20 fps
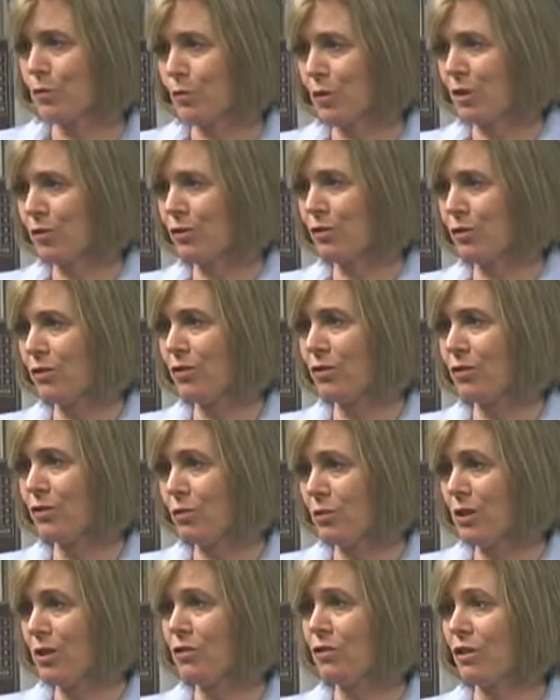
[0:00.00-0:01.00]
directions, and
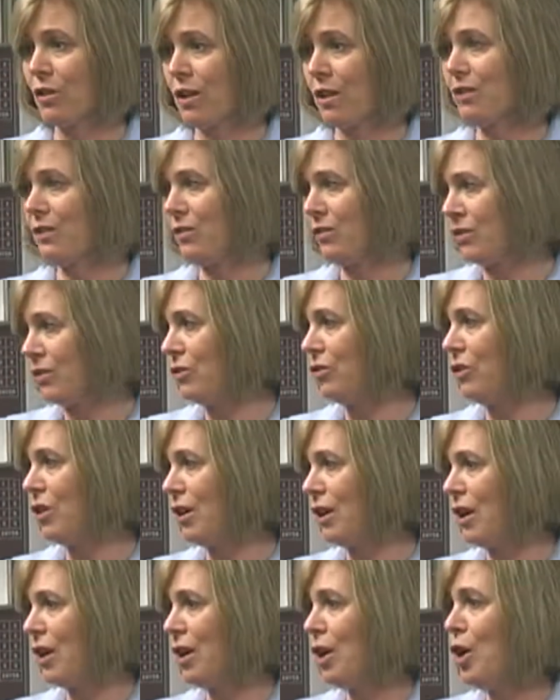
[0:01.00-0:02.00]
does each
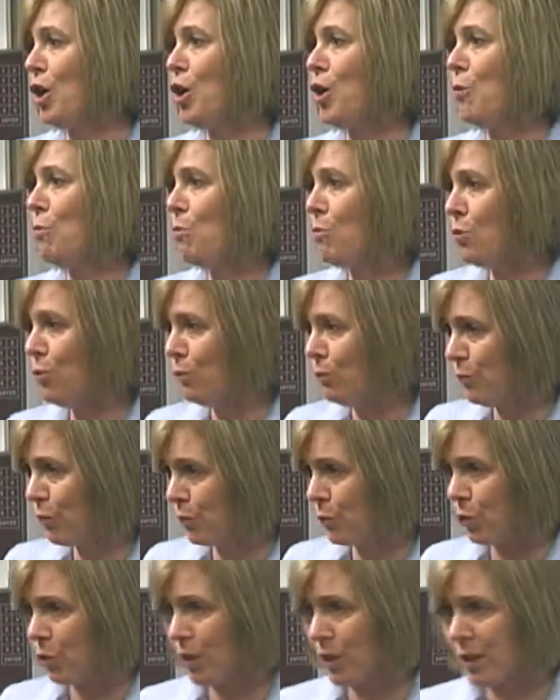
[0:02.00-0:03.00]
eye move
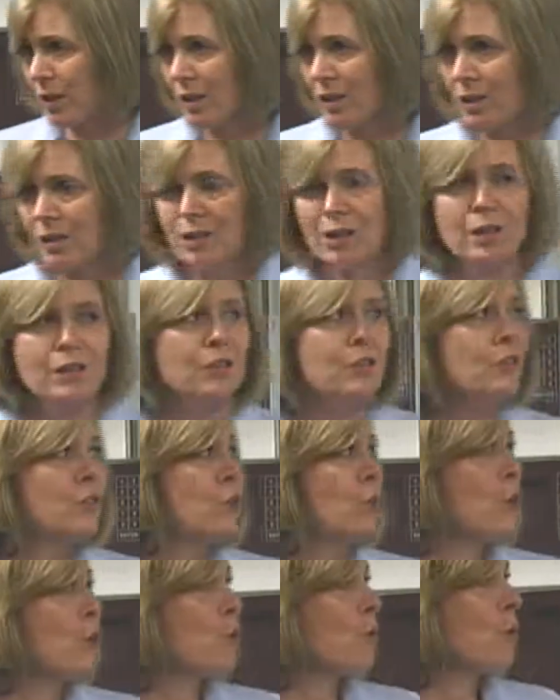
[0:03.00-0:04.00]
fully?
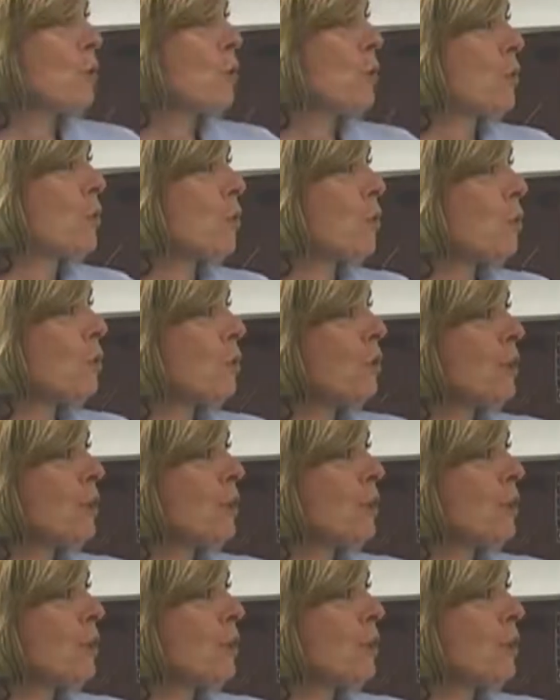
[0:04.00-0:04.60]
So, but when we're